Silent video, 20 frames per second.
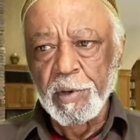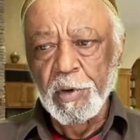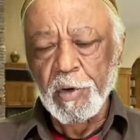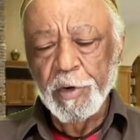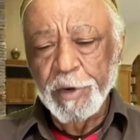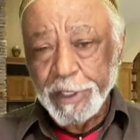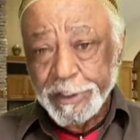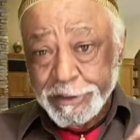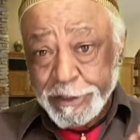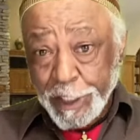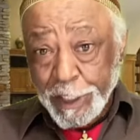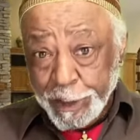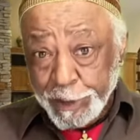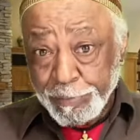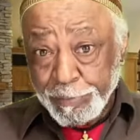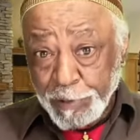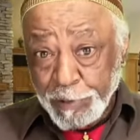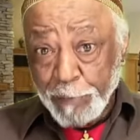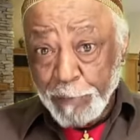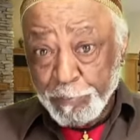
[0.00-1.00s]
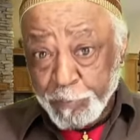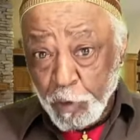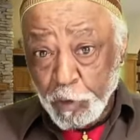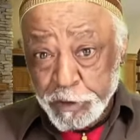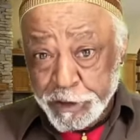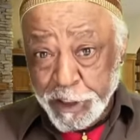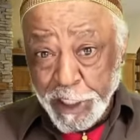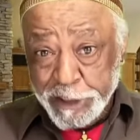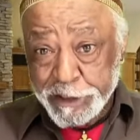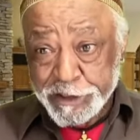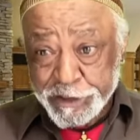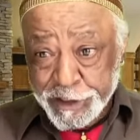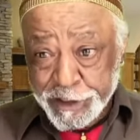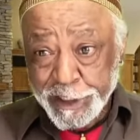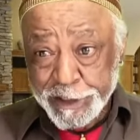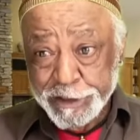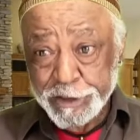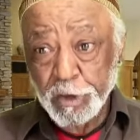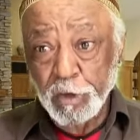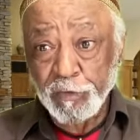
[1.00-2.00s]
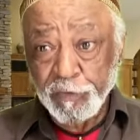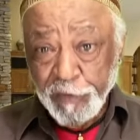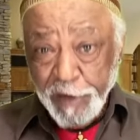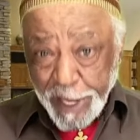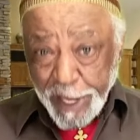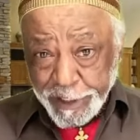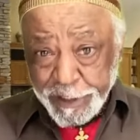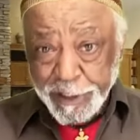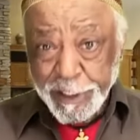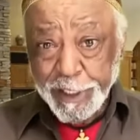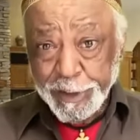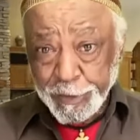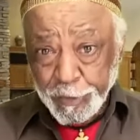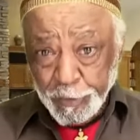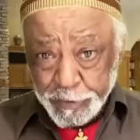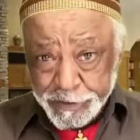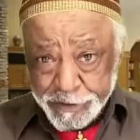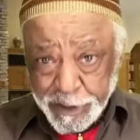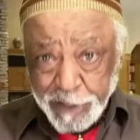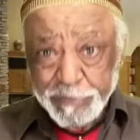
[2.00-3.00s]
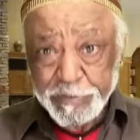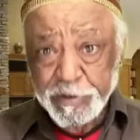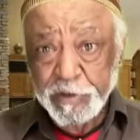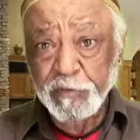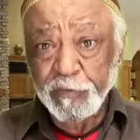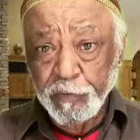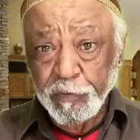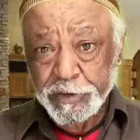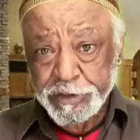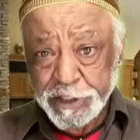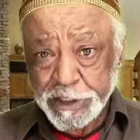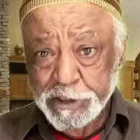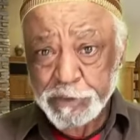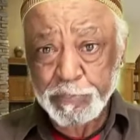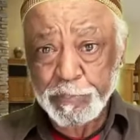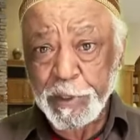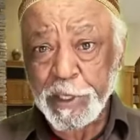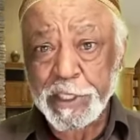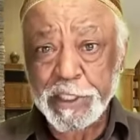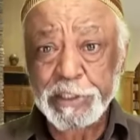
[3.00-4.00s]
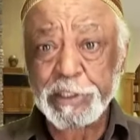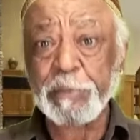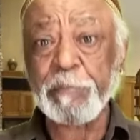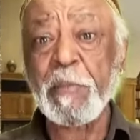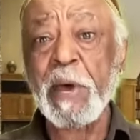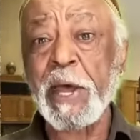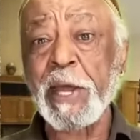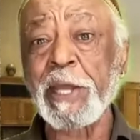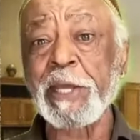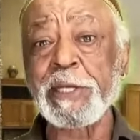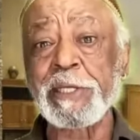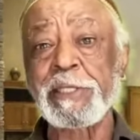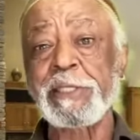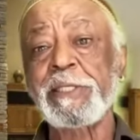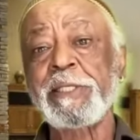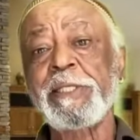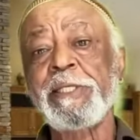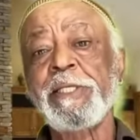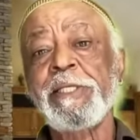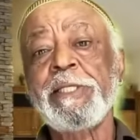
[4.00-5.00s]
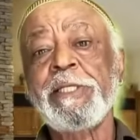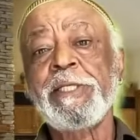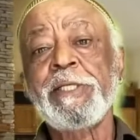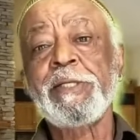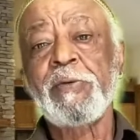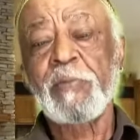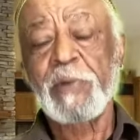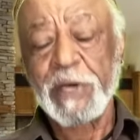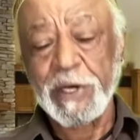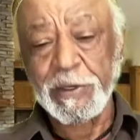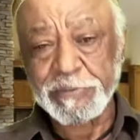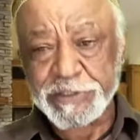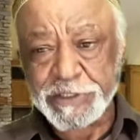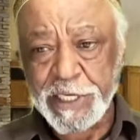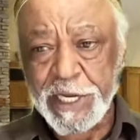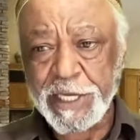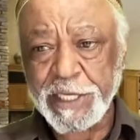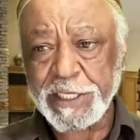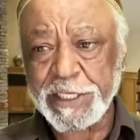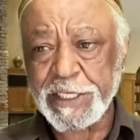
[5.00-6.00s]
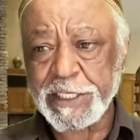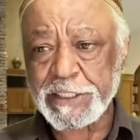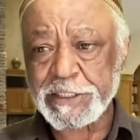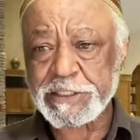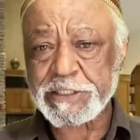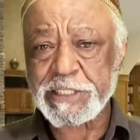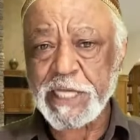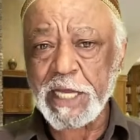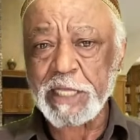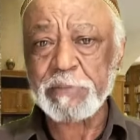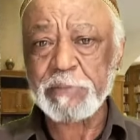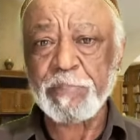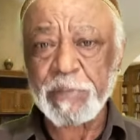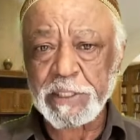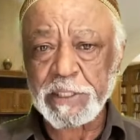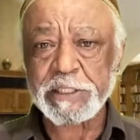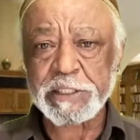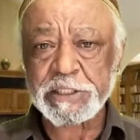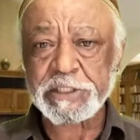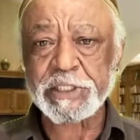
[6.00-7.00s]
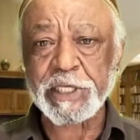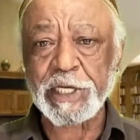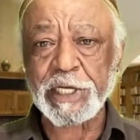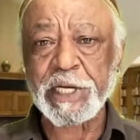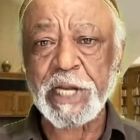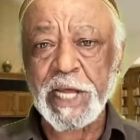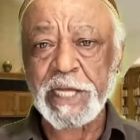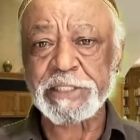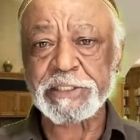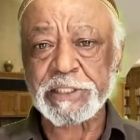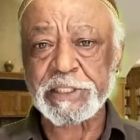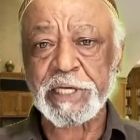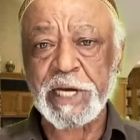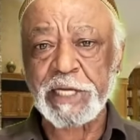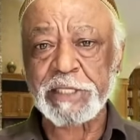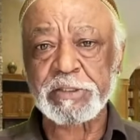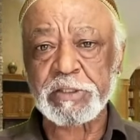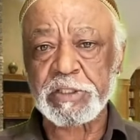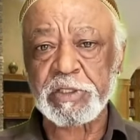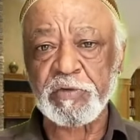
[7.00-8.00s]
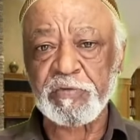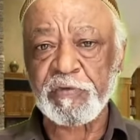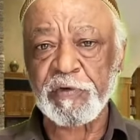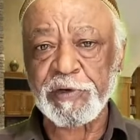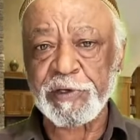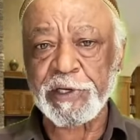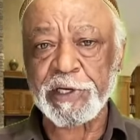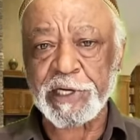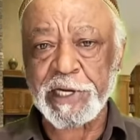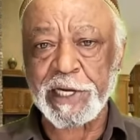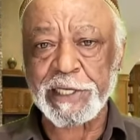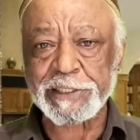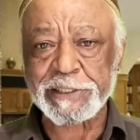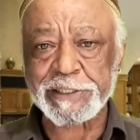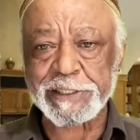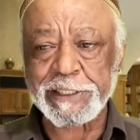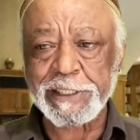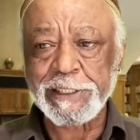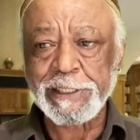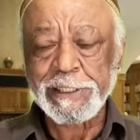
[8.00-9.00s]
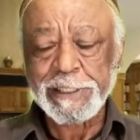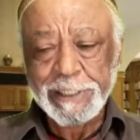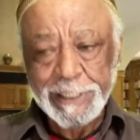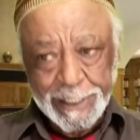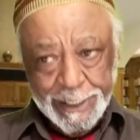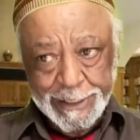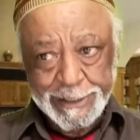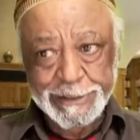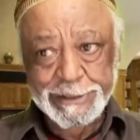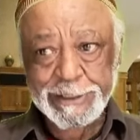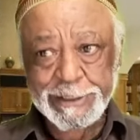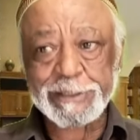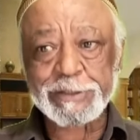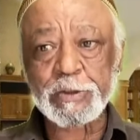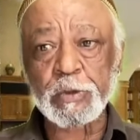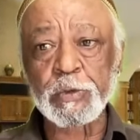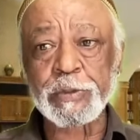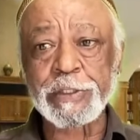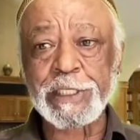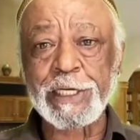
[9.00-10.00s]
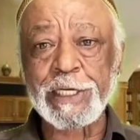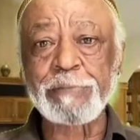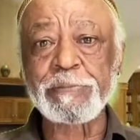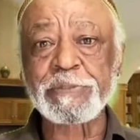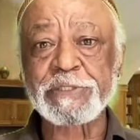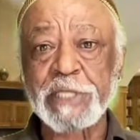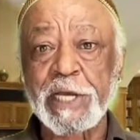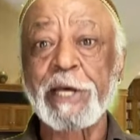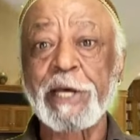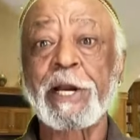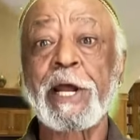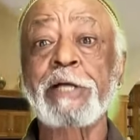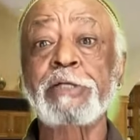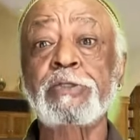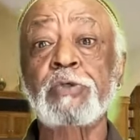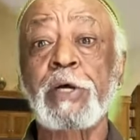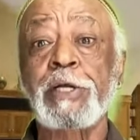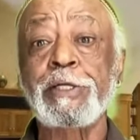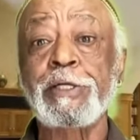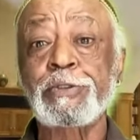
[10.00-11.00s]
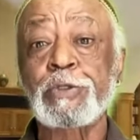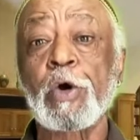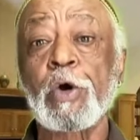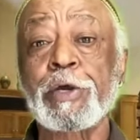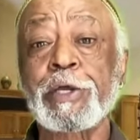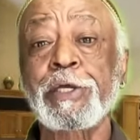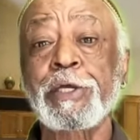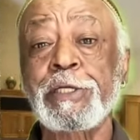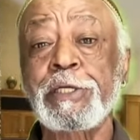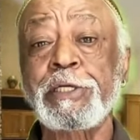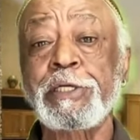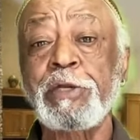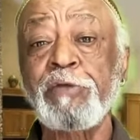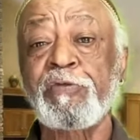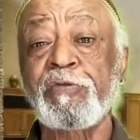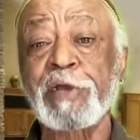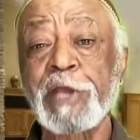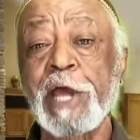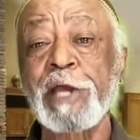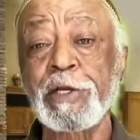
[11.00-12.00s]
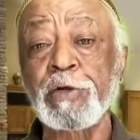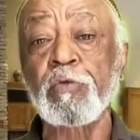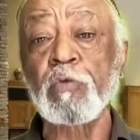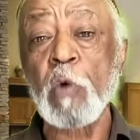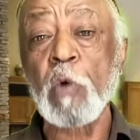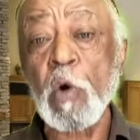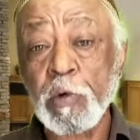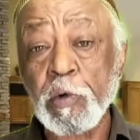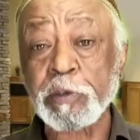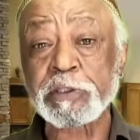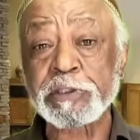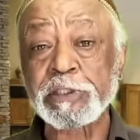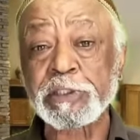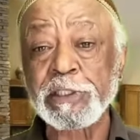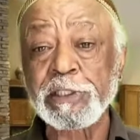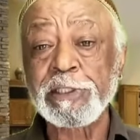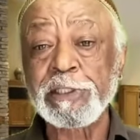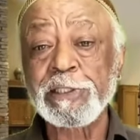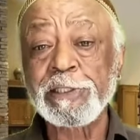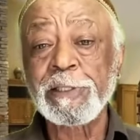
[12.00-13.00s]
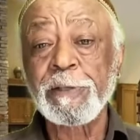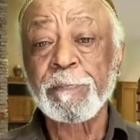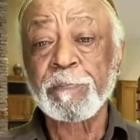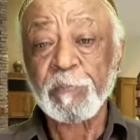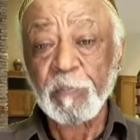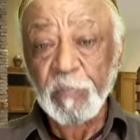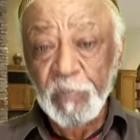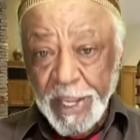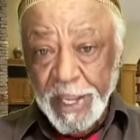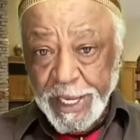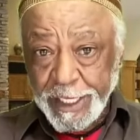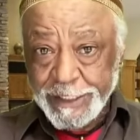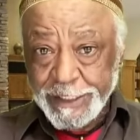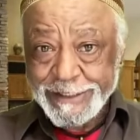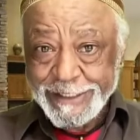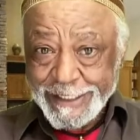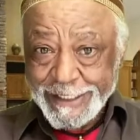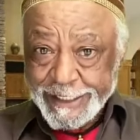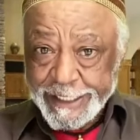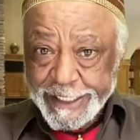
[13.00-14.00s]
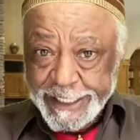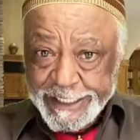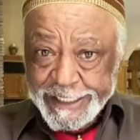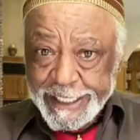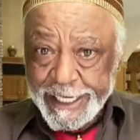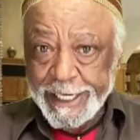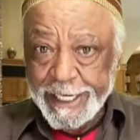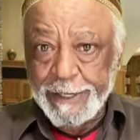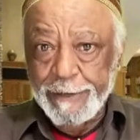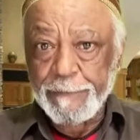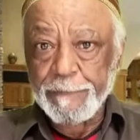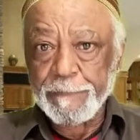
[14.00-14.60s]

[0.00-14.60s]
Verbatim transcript: or a terrible approach as such of hatred or something for just speaking the mind. What I'm saying is that politician has the right to defend her country uh, these hoodlums are actually talking different kind of words in Tigrinya,